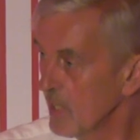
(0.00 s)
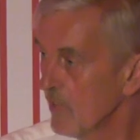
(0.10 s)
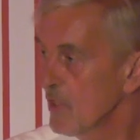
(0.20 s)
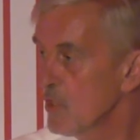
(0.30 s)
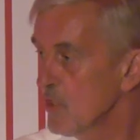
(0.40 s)
you've
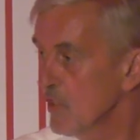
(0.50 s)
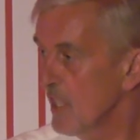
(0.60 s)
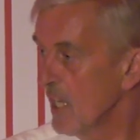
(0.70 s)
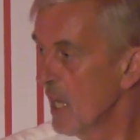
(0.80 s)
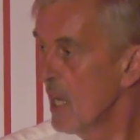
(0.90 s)
understood
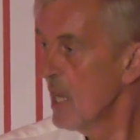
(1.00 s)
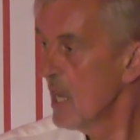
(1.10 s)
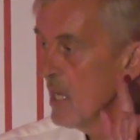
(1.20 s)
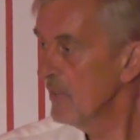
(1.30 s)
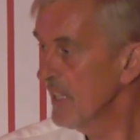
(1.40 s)
it,
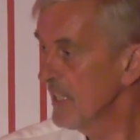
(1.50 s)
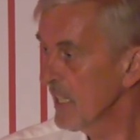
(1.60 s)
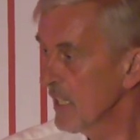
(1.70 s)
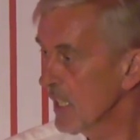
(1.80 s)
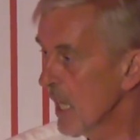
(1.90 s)
then you're
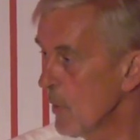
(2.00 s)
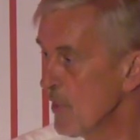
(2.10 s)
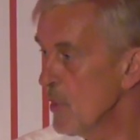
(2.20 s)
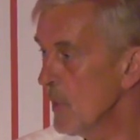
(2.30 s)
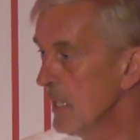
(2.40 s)
going to go
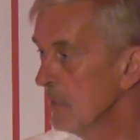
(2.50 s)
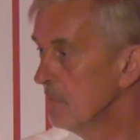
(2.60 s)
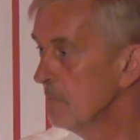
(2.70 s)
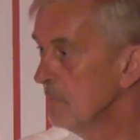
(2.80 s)
and do it.